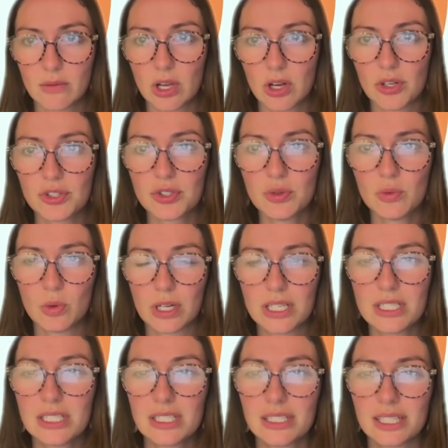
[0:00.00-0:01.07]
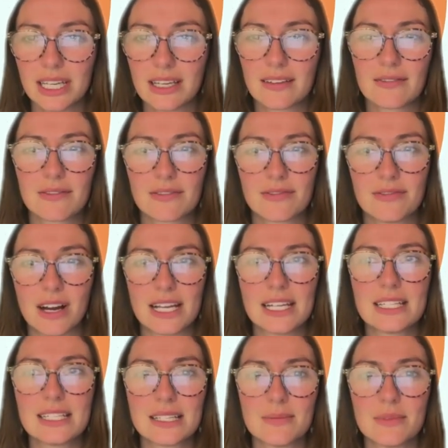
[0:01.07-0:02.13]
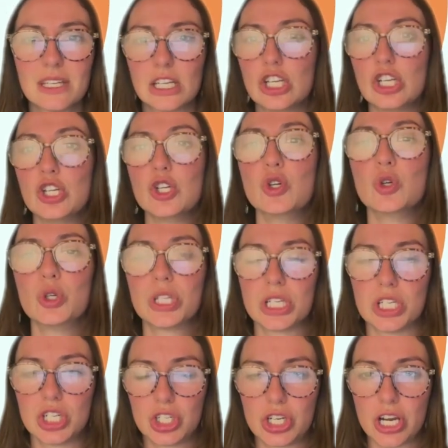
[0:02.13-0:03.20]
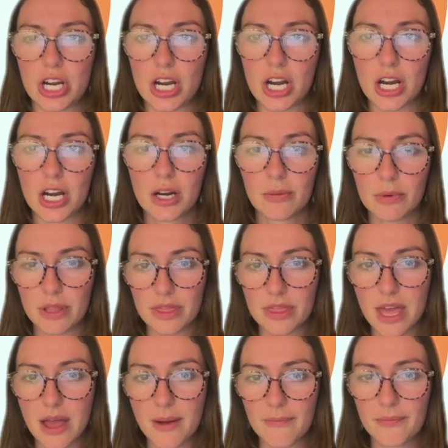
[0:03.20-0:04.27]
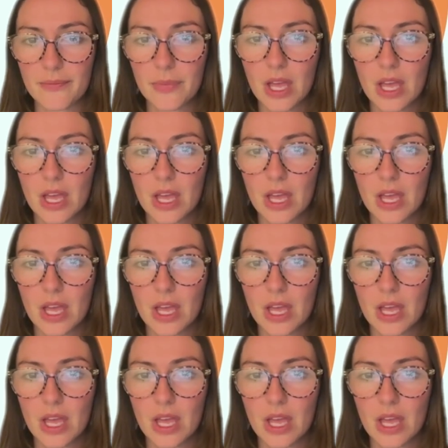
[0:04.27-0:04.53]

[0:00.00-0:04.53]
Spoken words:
we also want to like find something new to share with them.